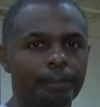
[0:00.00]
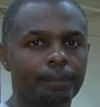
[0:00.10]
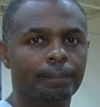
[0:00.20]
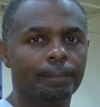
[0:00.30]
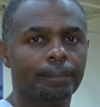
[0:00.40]

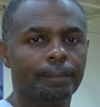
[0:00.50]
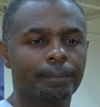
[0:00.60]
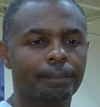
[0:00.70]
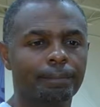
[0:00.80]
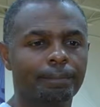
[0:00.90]

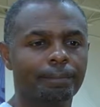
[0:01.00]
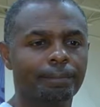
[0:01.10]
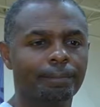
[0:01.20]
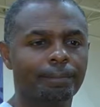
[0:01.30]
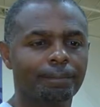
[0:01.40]

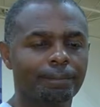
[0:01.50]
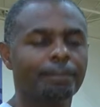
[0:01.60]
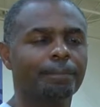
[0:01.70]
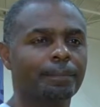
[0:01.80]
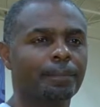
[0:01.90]

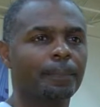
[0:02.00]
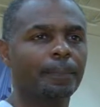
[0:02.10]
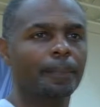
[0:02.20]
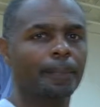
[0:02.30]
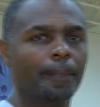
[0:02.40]

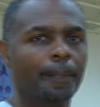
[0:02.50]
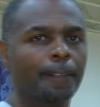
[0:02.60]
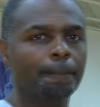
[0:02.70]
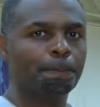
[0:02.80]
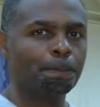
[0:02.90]

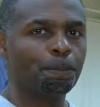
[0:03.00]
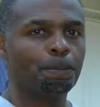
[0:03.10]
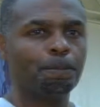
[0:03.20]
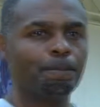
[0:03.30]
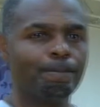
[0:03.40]

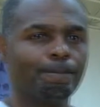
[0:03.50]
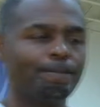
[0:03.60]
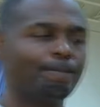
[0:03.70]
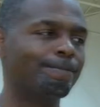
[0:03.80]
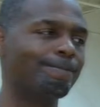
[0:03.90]

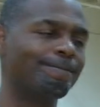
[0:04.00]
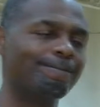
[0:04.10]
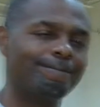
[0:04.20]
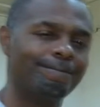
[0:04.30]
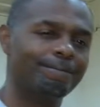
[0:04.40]

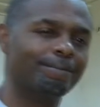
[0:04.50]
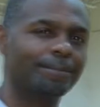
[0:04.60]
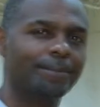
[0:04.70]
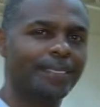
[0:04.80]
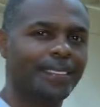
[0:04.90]

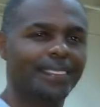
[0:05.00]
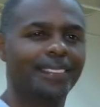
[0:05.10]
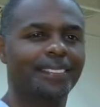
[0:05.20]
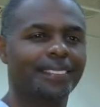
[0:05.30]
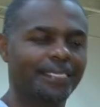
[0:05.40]

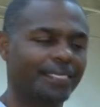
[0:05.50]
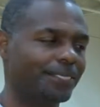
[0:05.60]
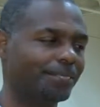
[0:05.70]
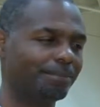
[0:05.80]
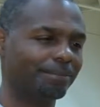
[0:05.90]

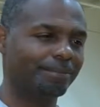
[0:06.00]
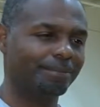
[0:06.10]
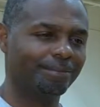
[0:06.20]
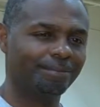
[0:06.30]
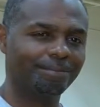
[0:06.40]

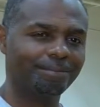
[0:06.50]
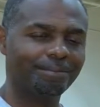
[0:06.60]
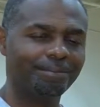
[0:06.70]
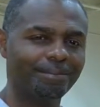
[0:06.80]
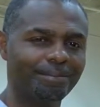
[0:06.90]

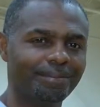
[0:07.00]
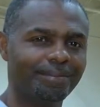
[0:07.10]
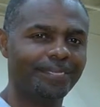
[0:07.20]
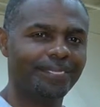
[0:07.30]
[no speech]